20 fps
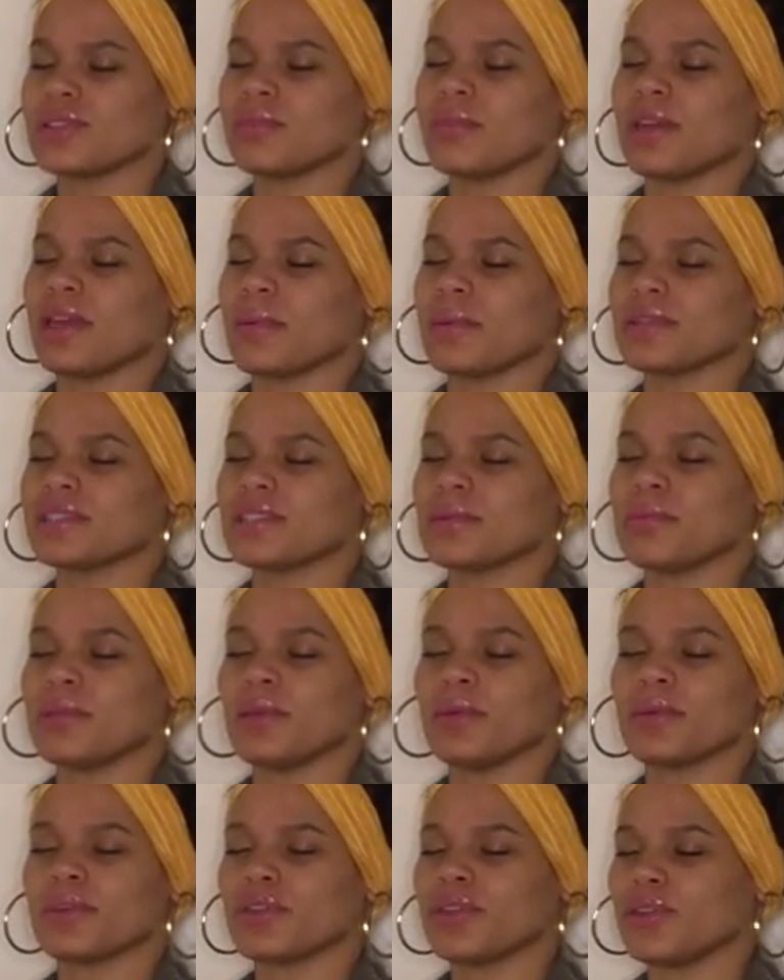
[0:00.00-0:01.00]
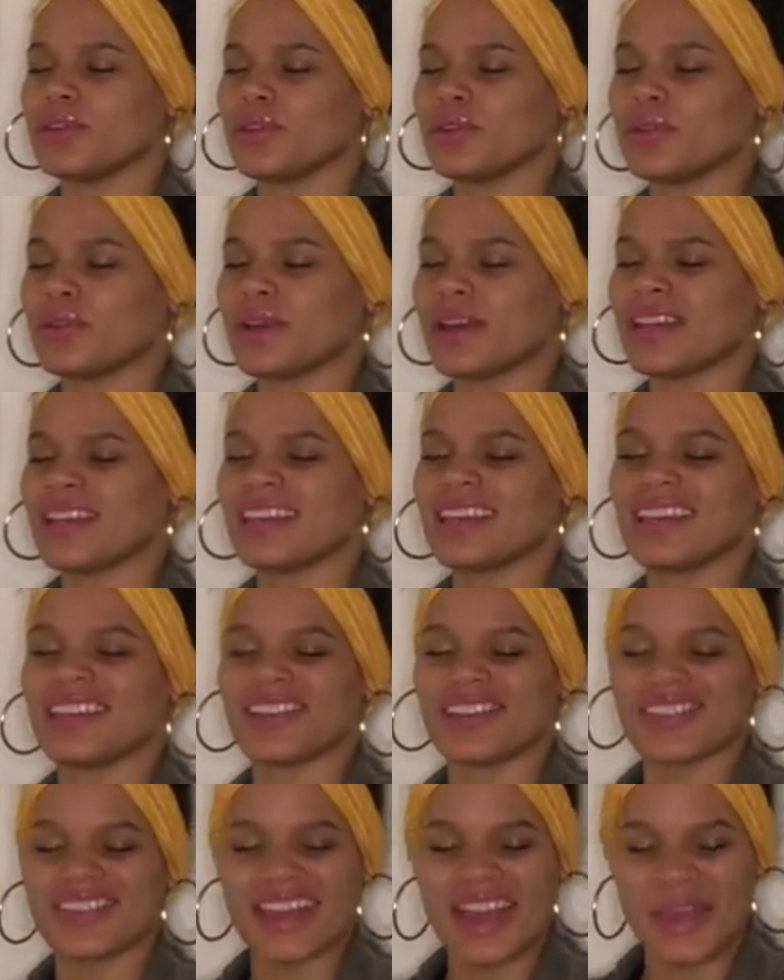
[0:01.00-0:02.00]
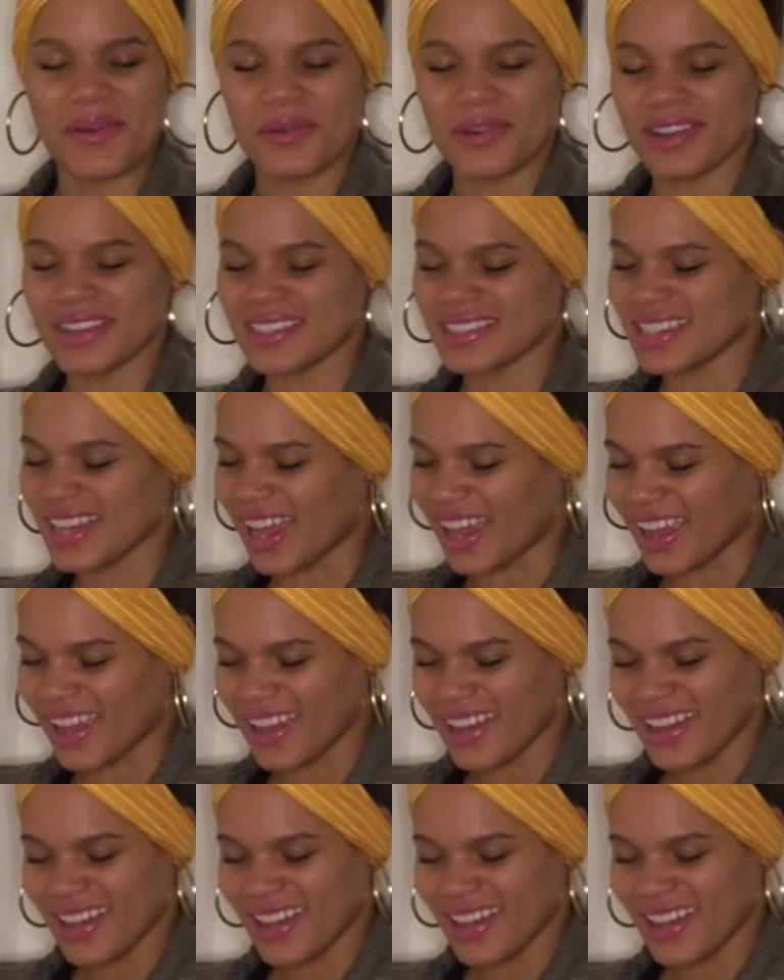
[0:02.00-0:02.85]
be able to be with you and hear that one day